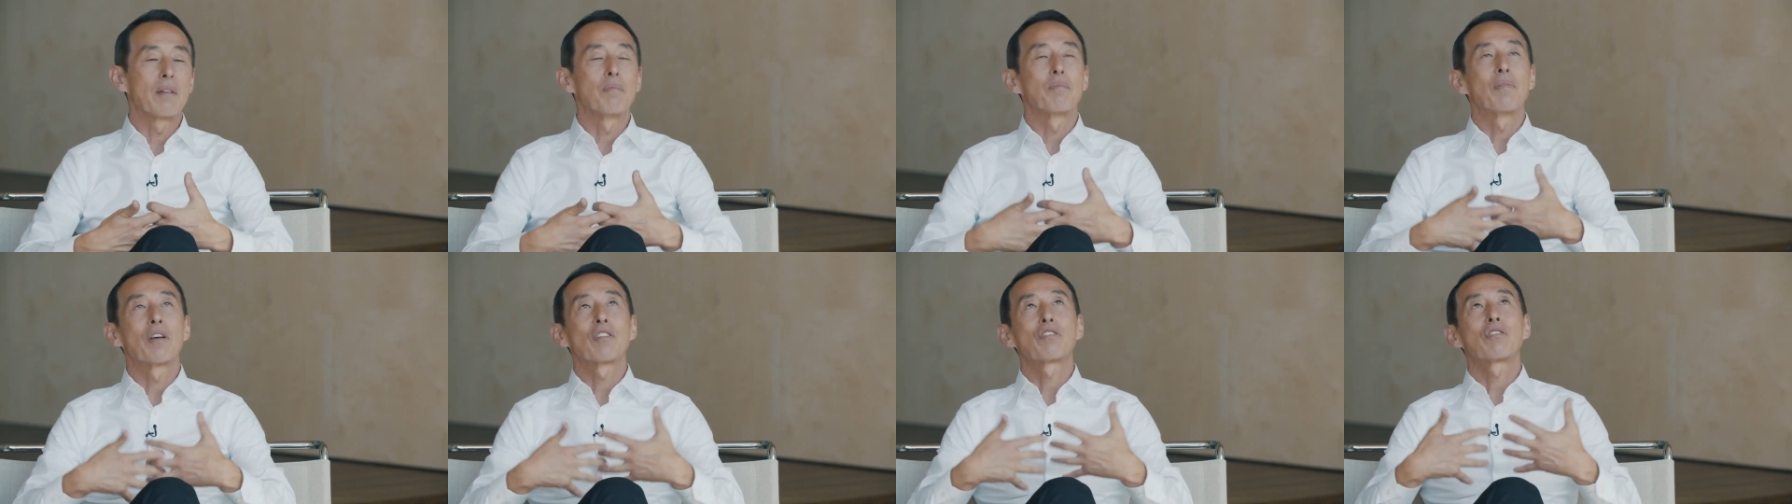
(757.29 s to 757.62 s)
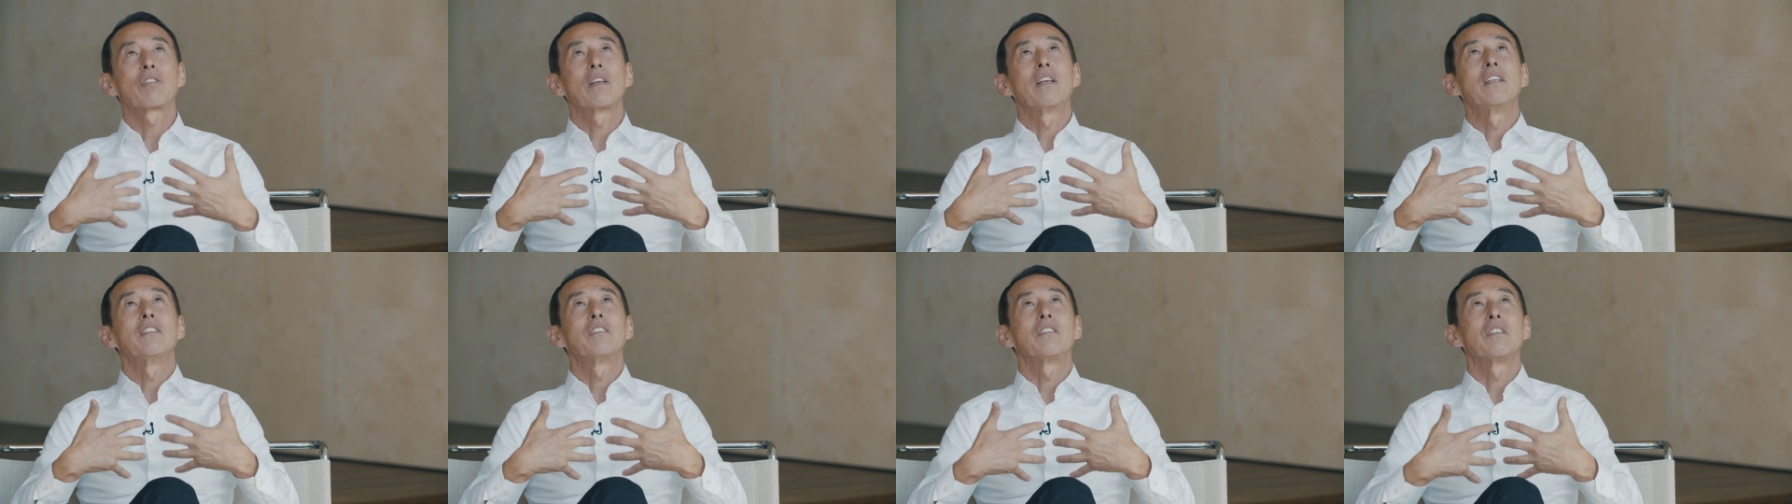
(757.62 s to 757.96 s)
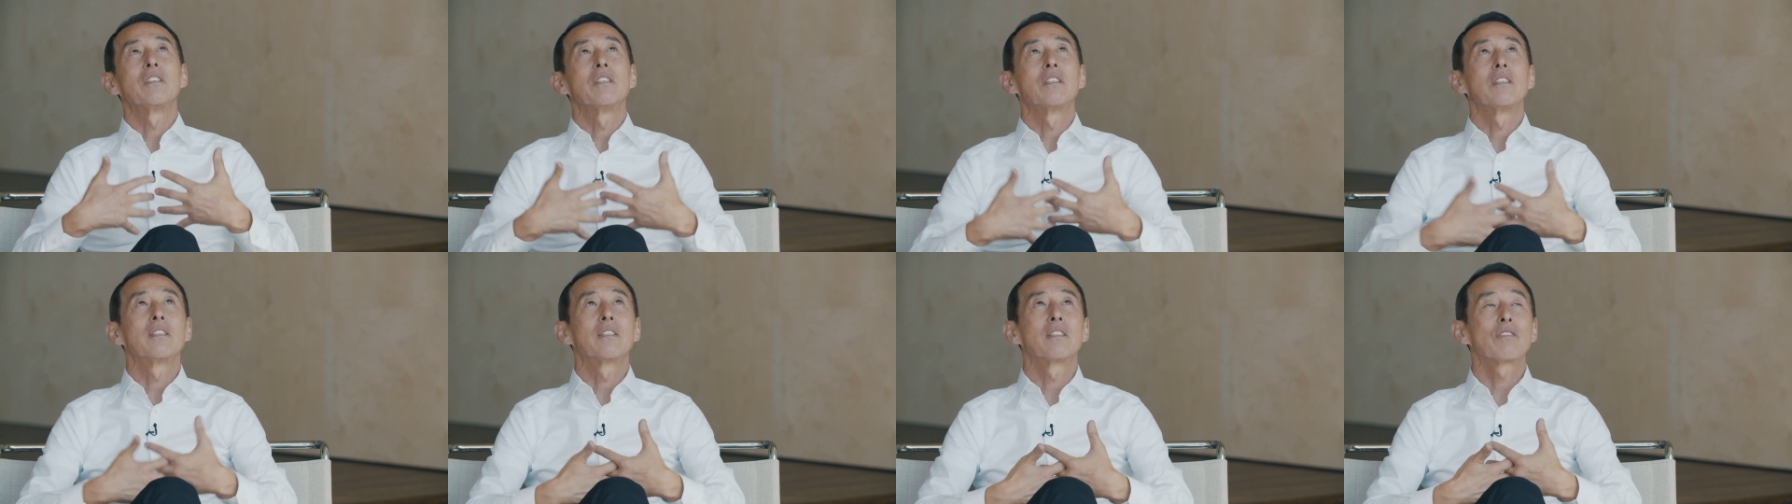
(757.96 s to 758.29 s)
and best
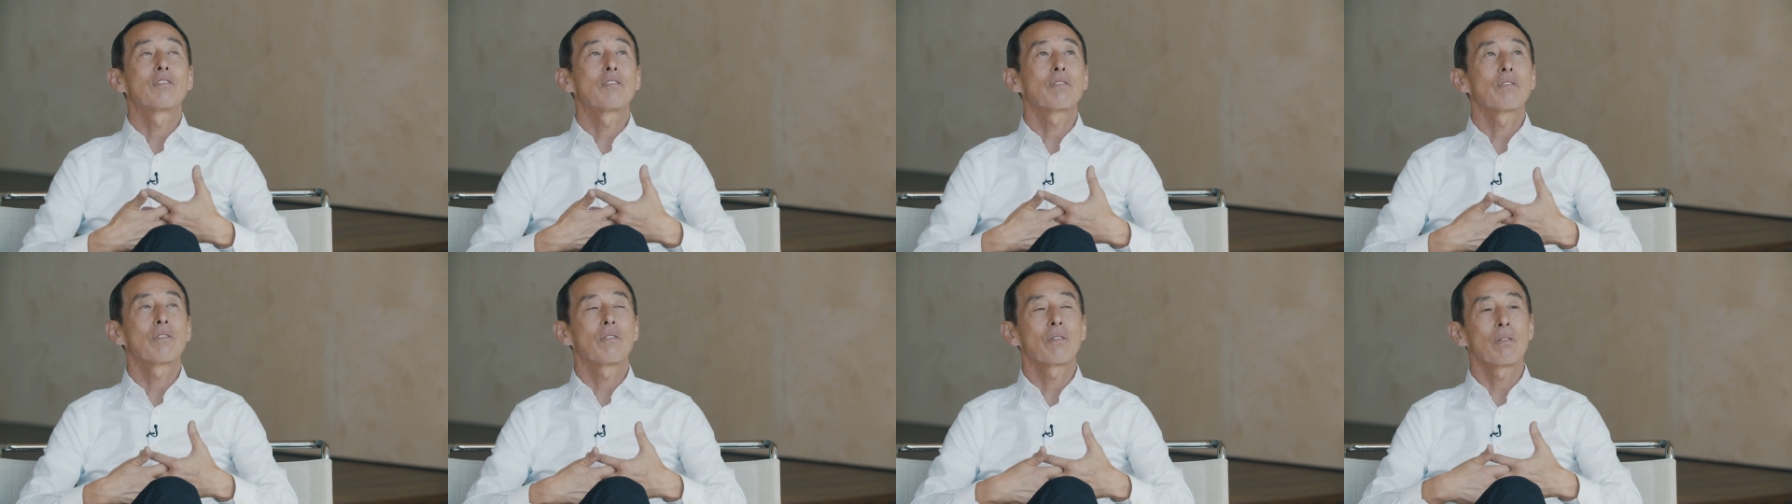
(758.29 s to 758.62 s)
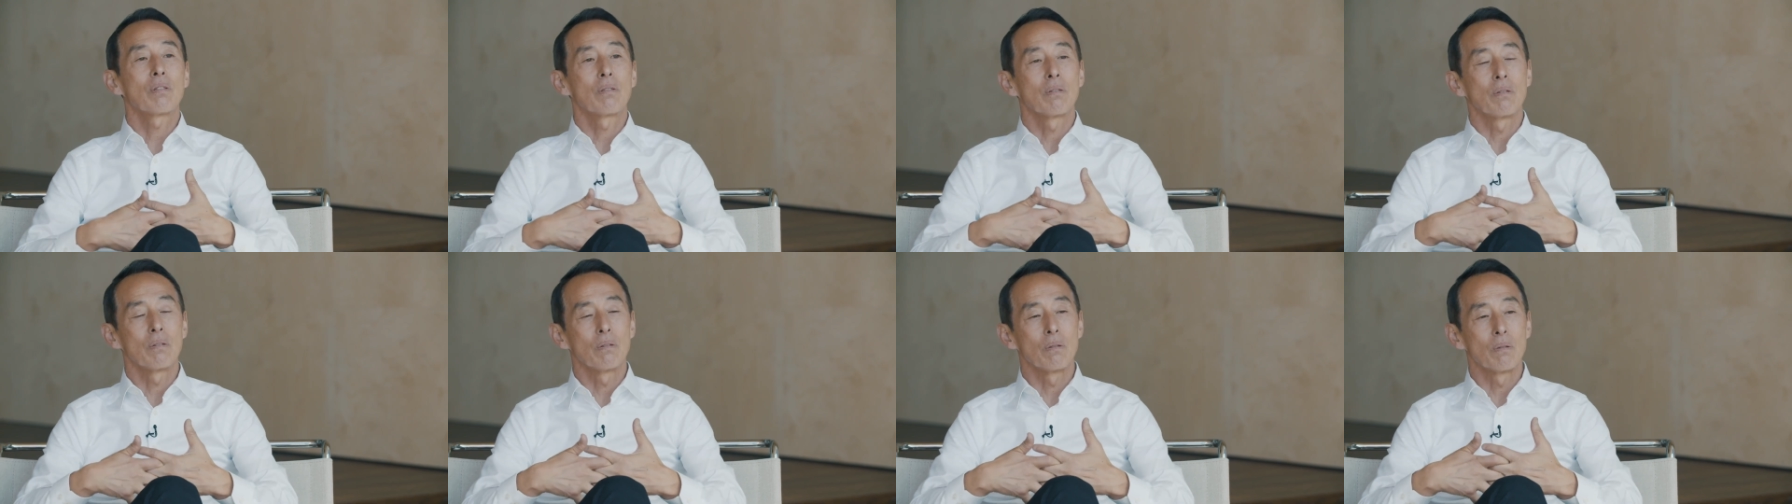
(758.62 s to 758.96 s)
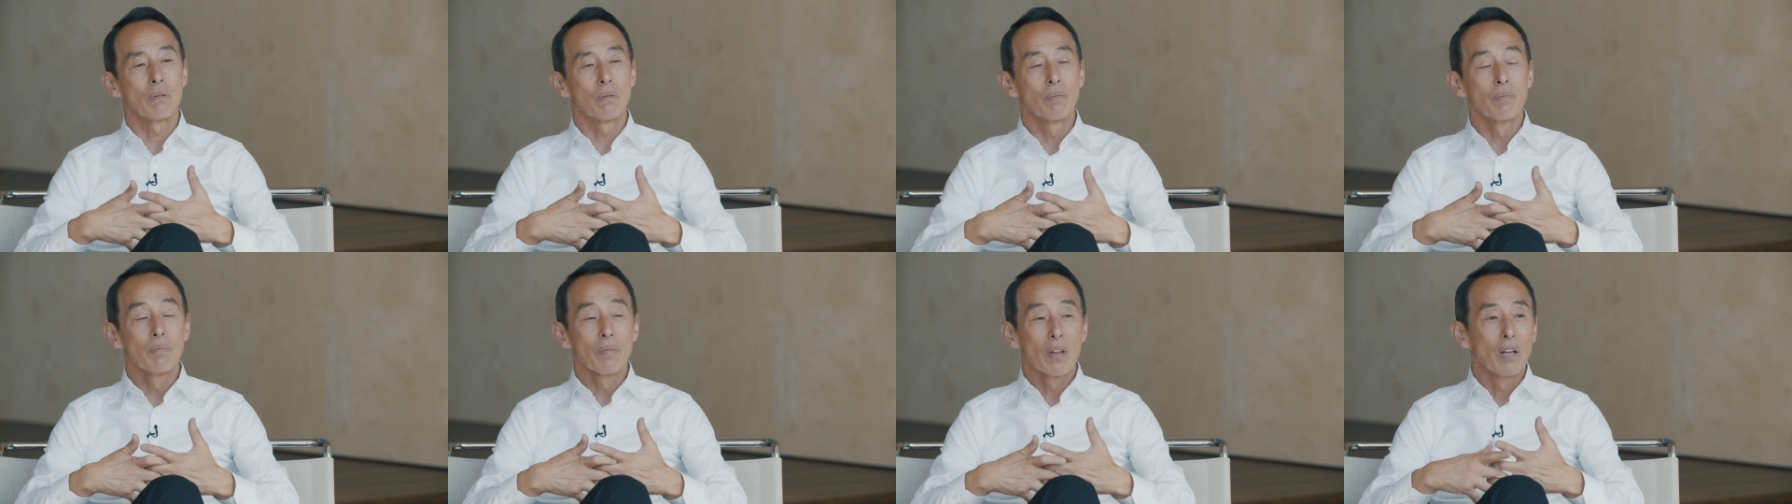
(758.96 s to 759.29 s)
engineers
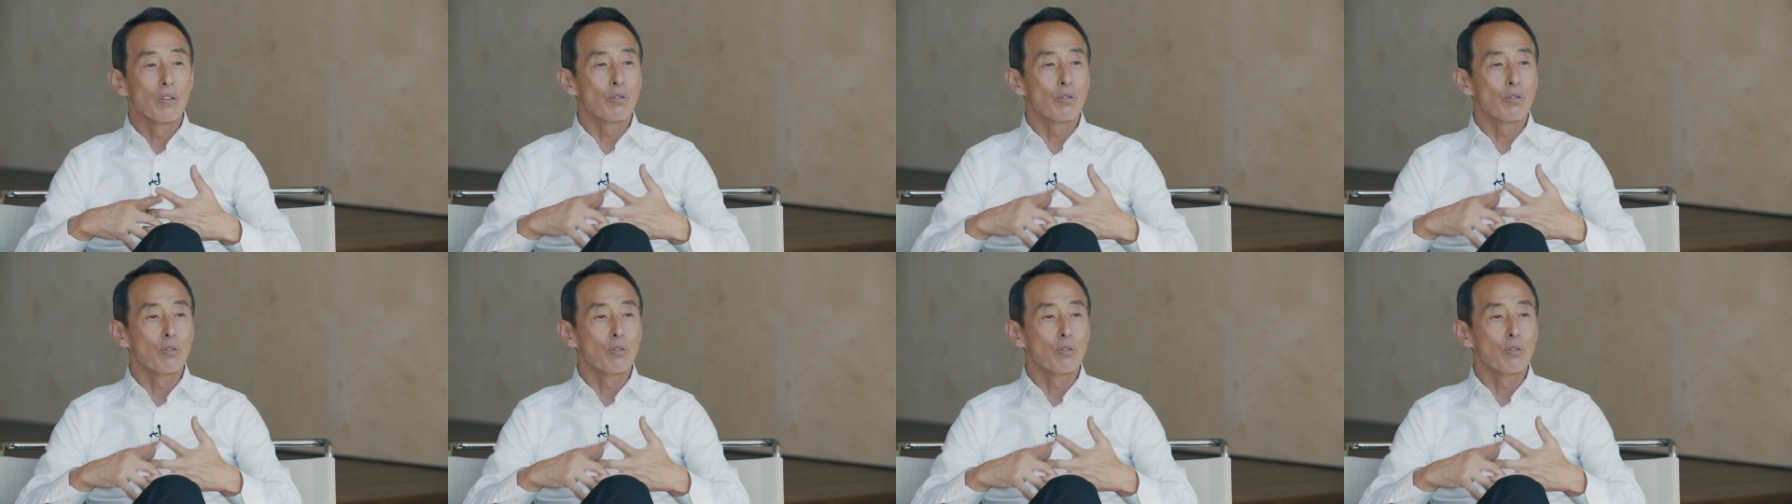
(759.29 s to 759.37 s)
to